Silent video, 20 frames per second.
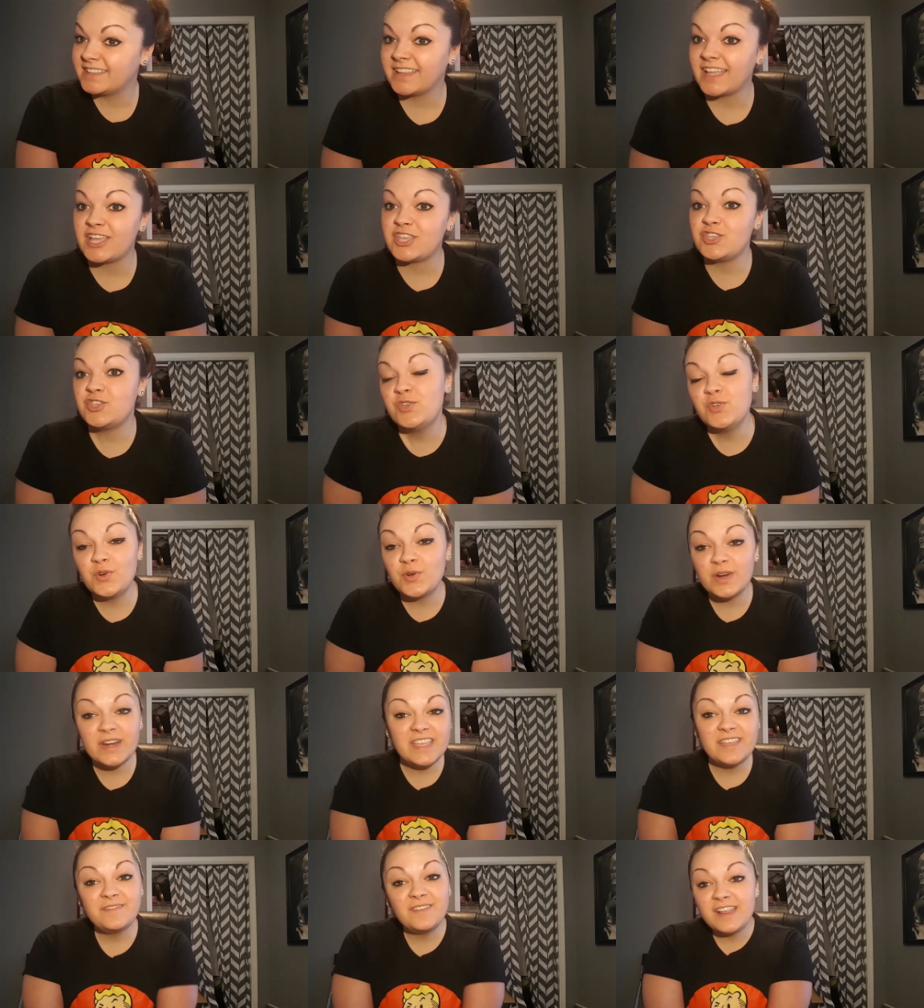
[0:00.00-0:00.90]
Like, you
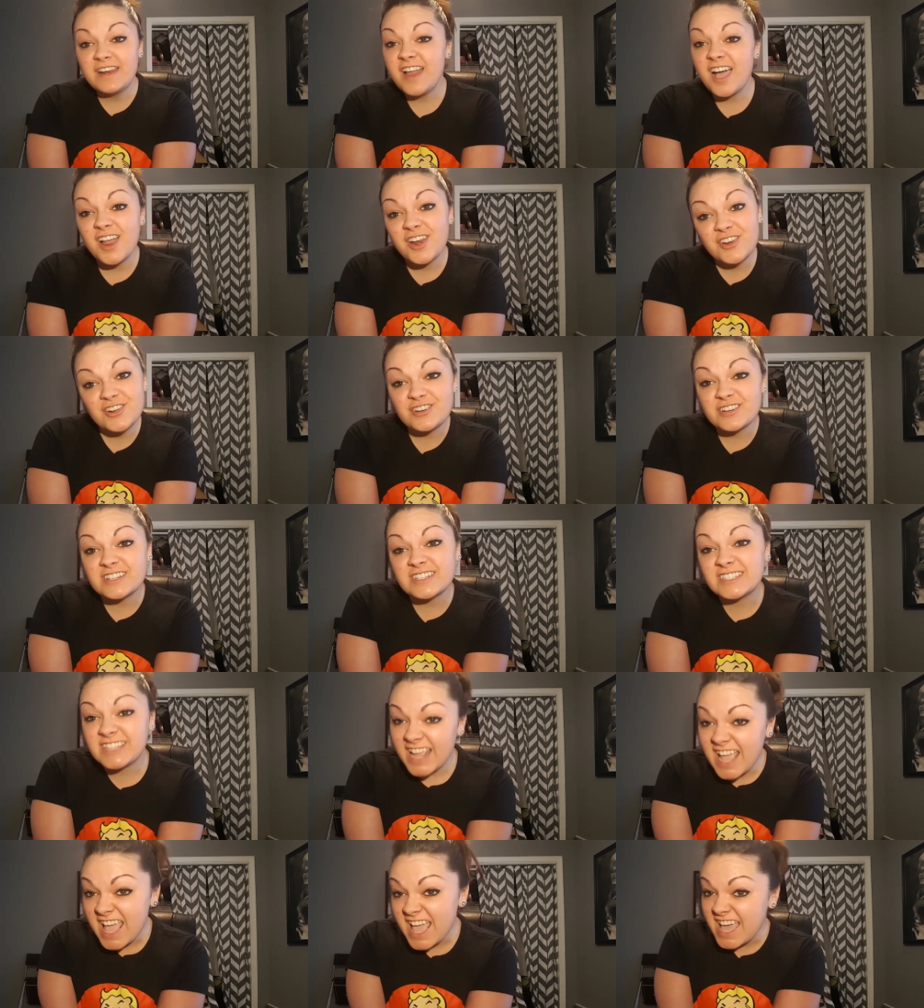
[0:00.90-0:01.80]
don't even
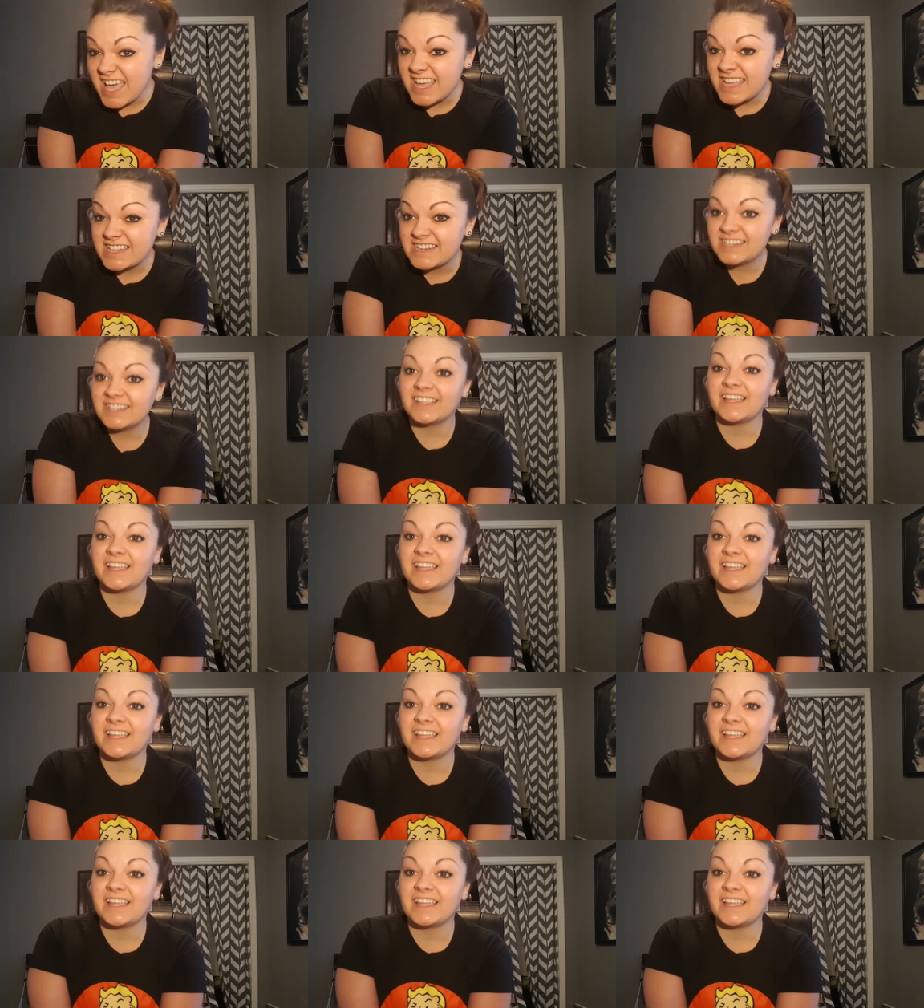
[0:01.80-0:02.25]
understand.